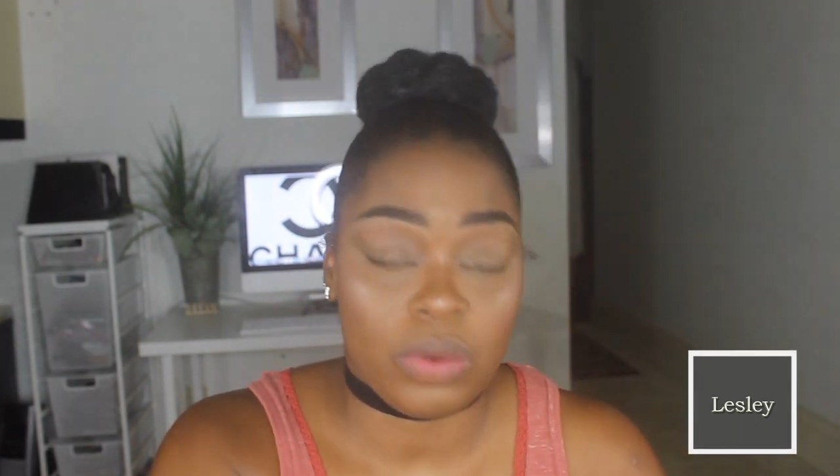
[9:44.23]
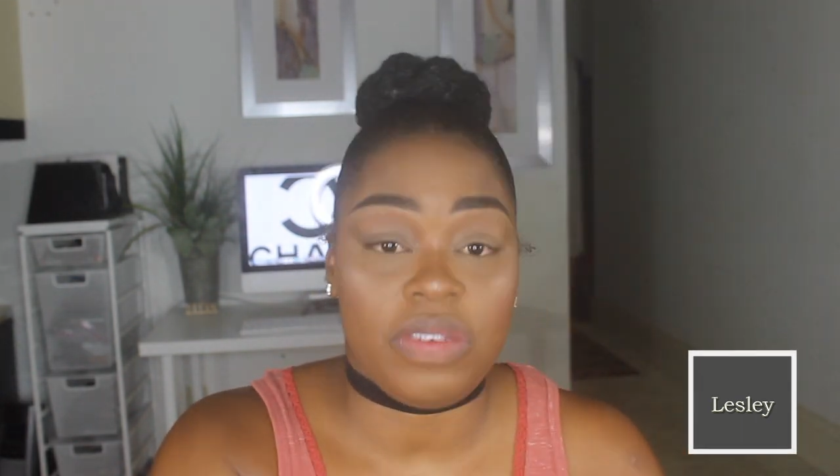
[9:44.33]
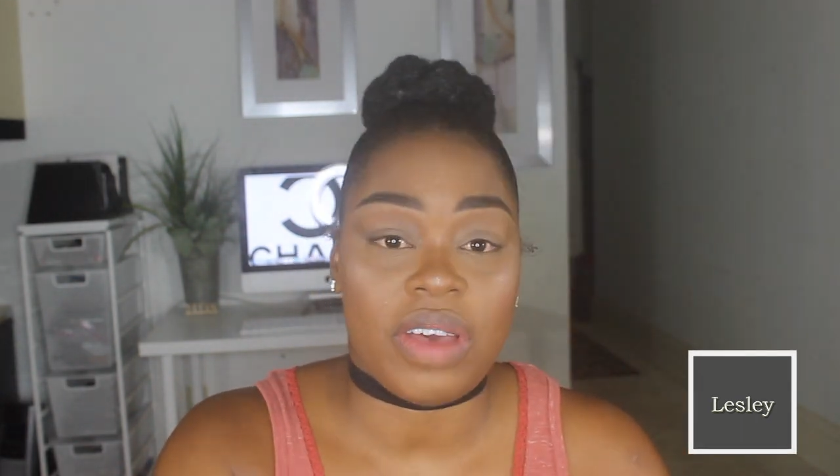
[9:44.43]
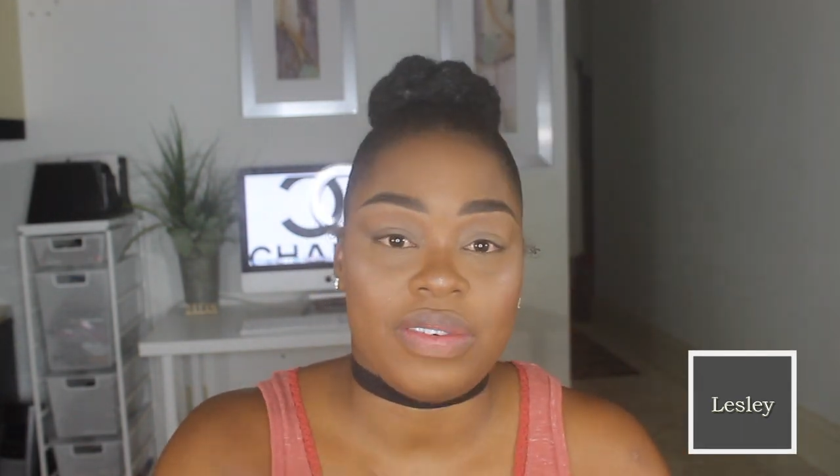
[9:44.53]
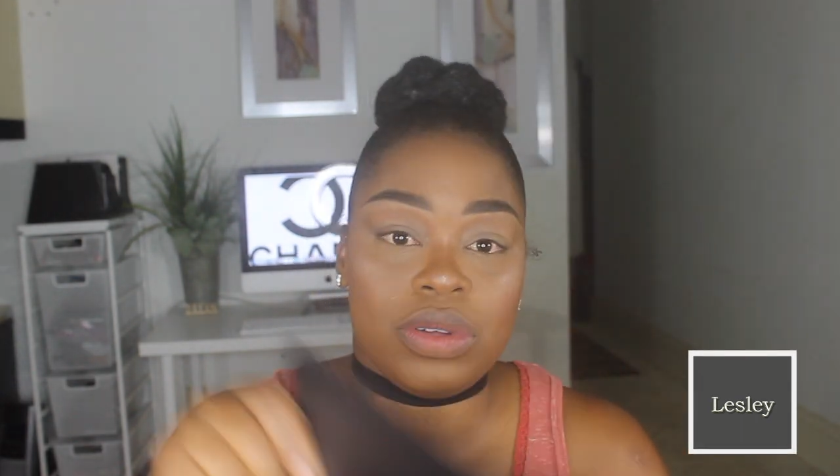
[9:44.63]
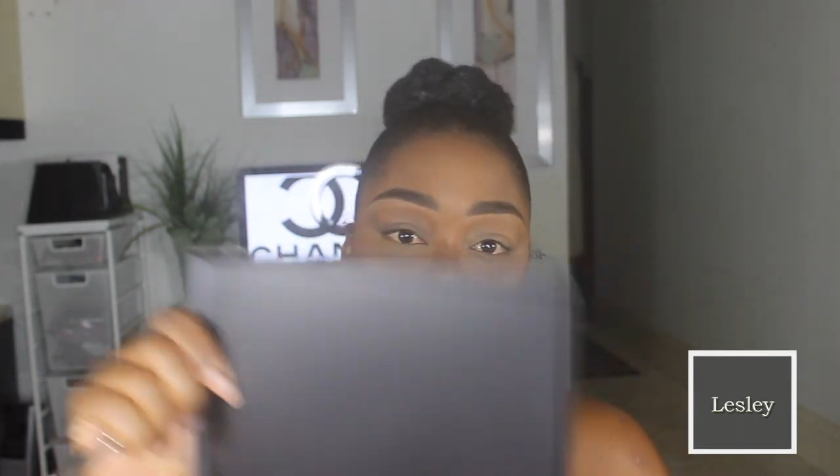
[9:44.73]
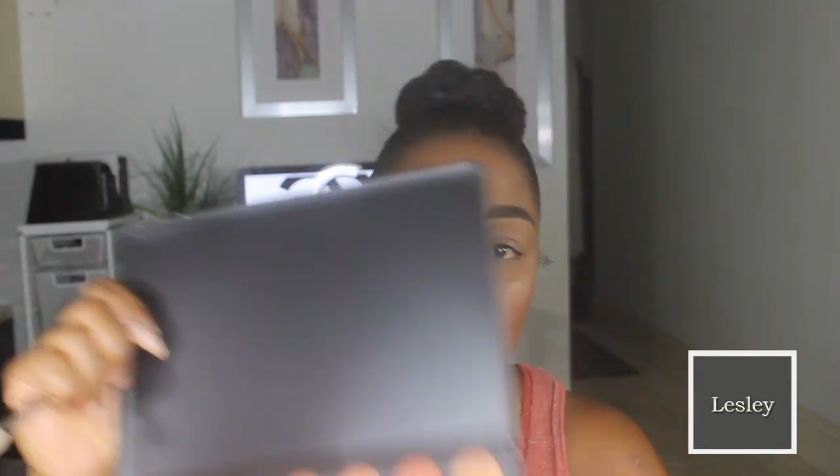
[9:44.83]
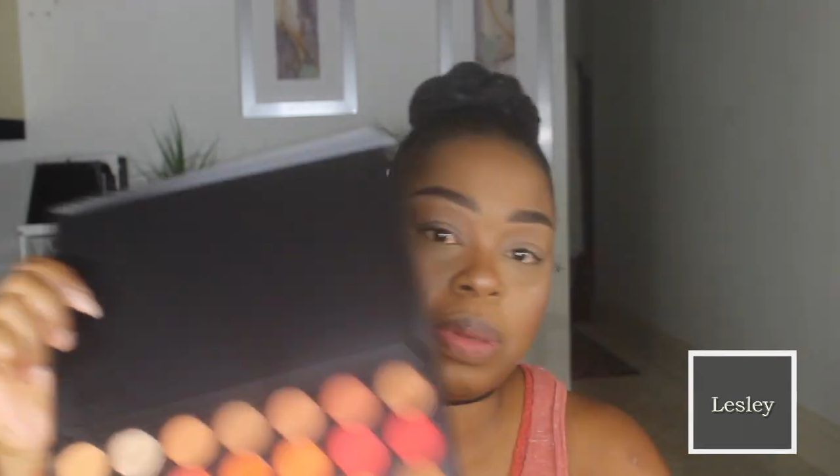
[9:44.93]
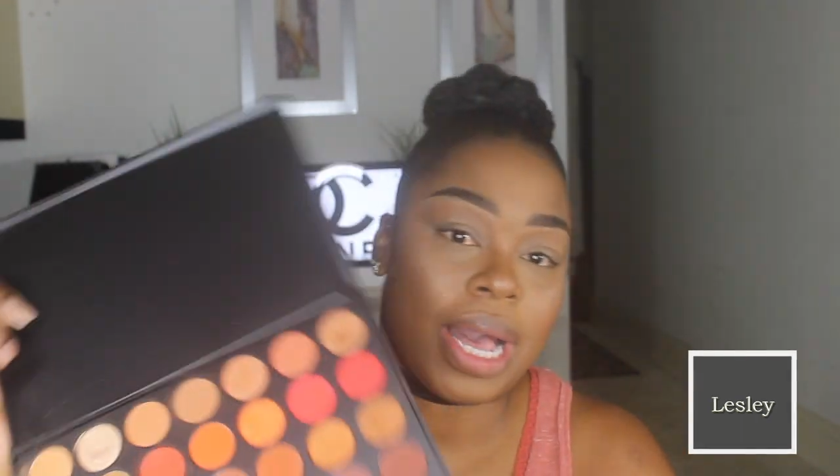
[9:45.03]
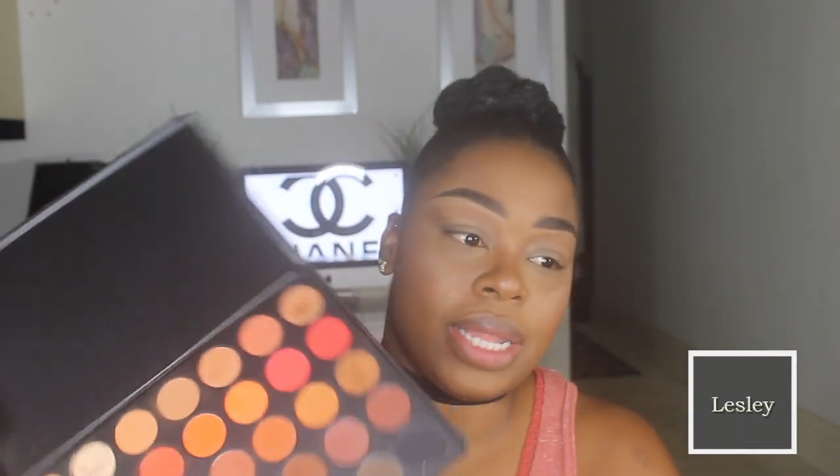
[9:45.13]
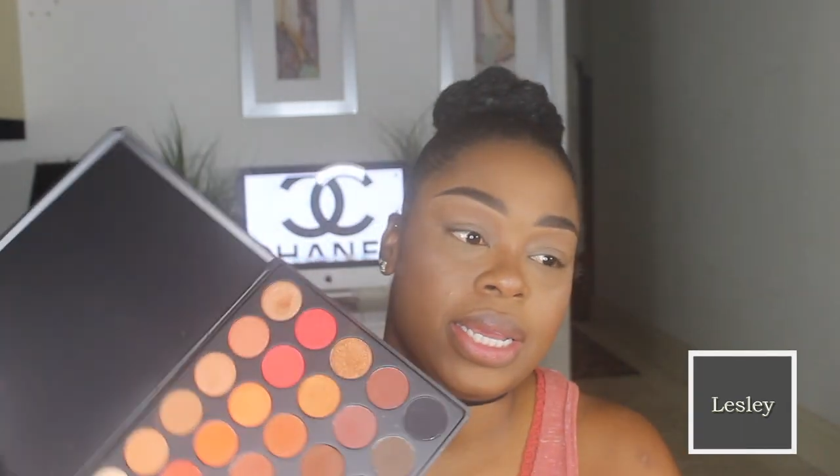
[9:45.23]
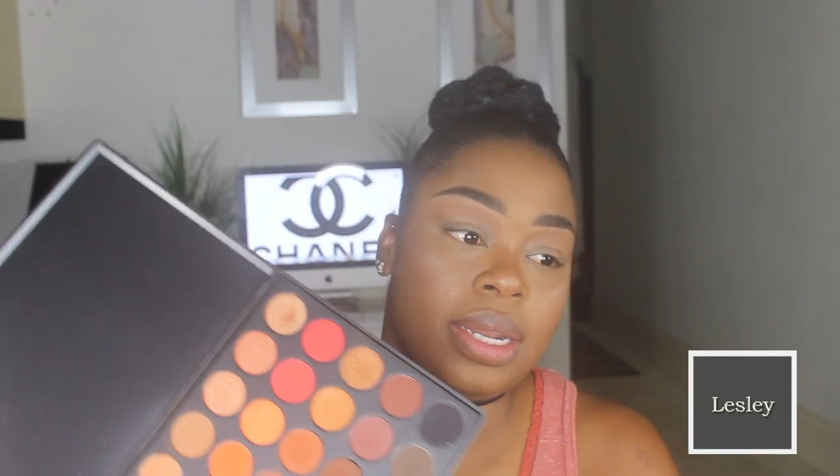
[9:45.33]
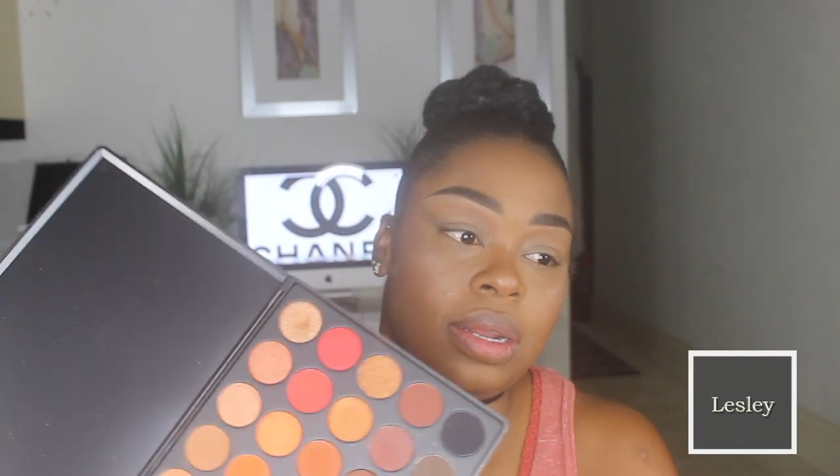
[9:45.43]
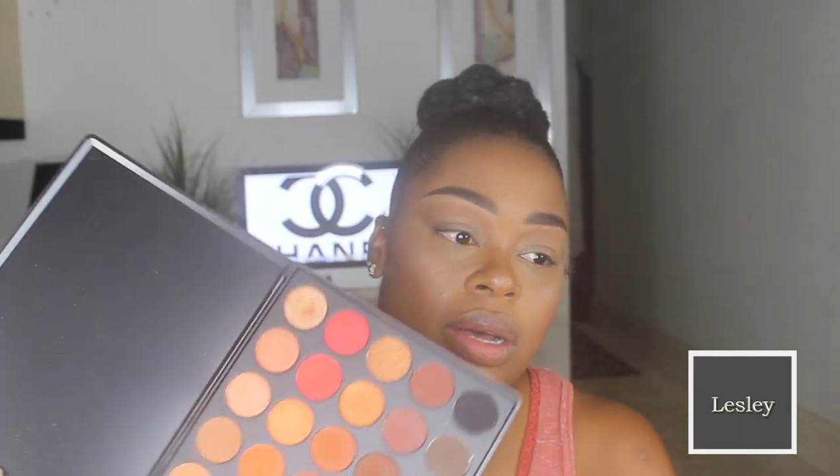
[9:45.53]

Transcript: 3502 palette.